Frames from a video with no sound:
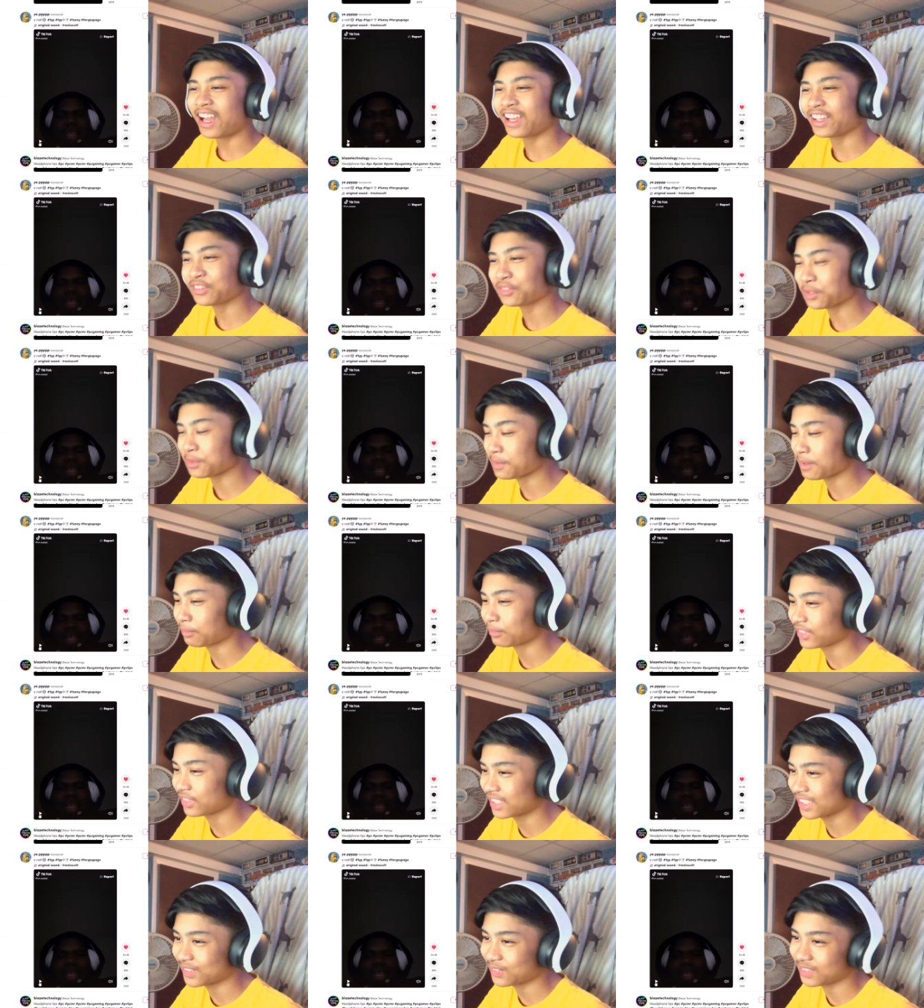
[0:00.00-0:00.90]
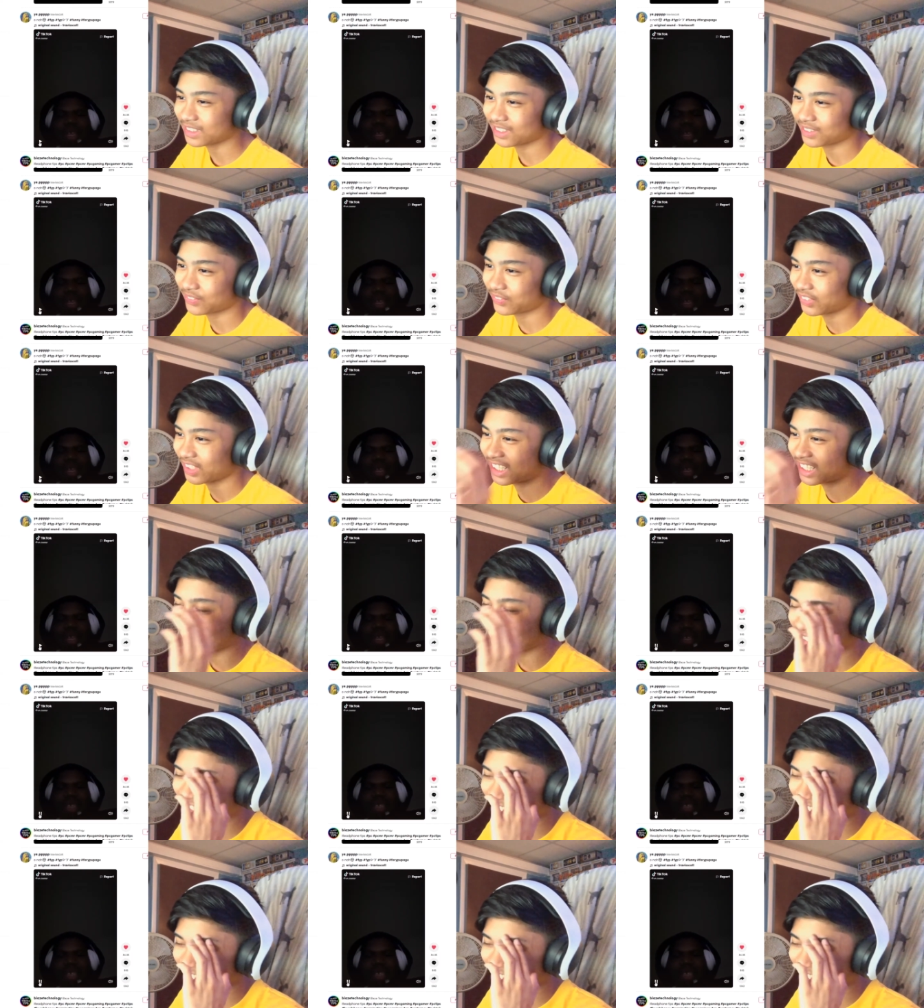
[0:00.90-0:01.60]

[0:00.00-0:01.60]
I remember this. What the fuck?